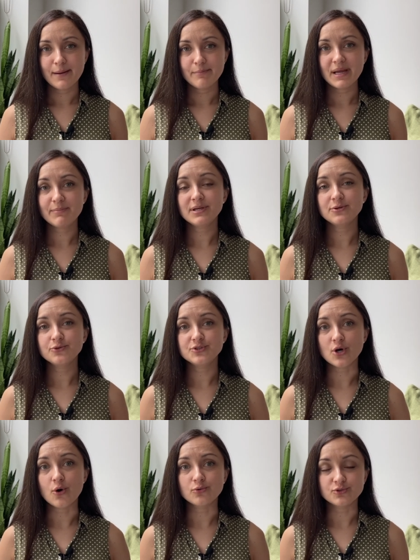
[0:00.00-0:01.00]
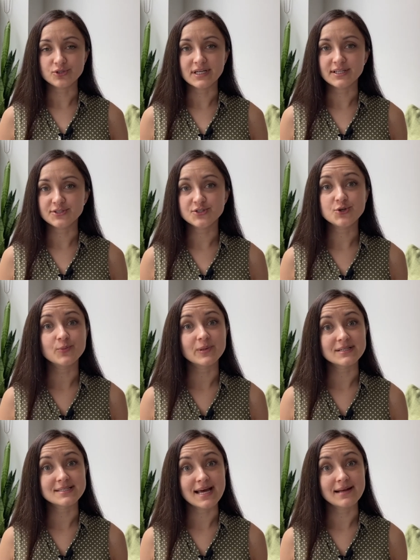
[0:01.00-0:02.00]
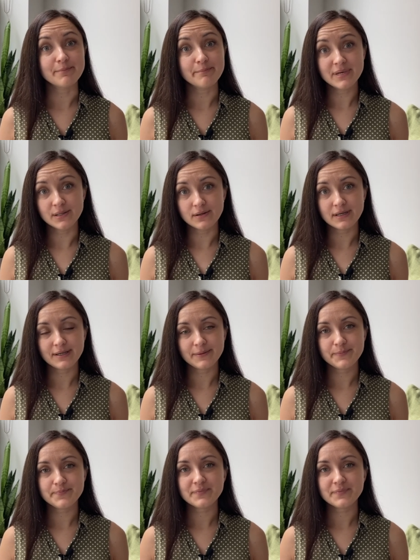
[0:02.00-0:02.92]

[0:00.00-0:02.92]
Maybe you don't drink 2% milk.